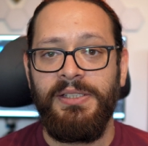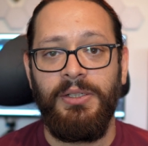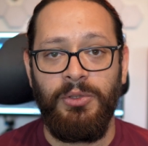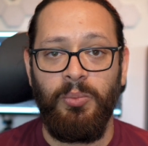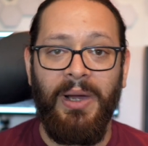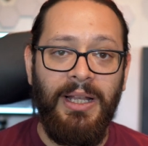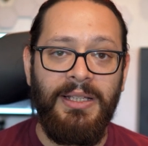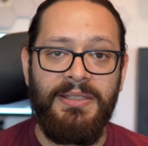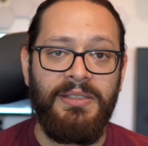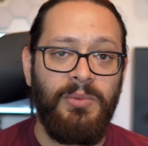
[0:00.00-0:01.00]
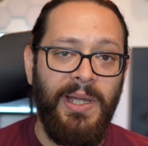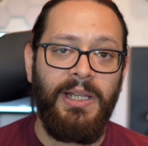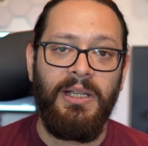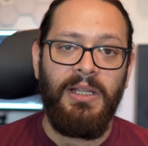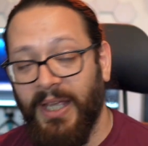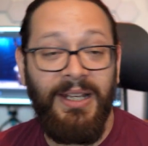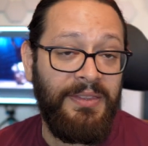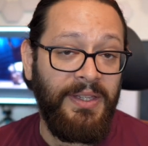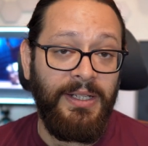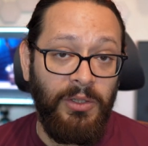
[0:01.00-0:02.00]
easier to balance as well. And I
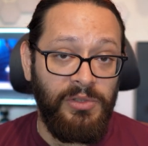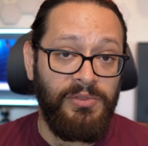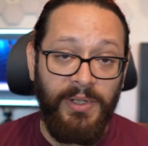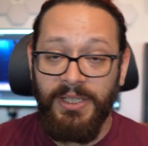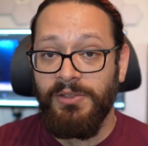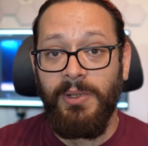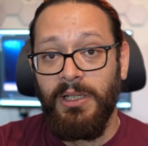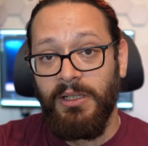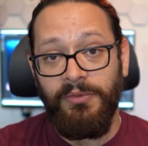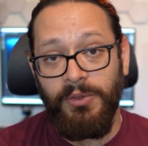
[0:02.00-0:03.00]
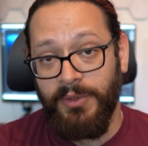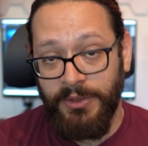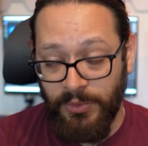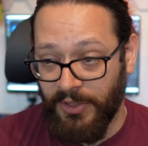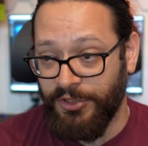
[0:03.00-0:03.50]
think it looks great as well if you're into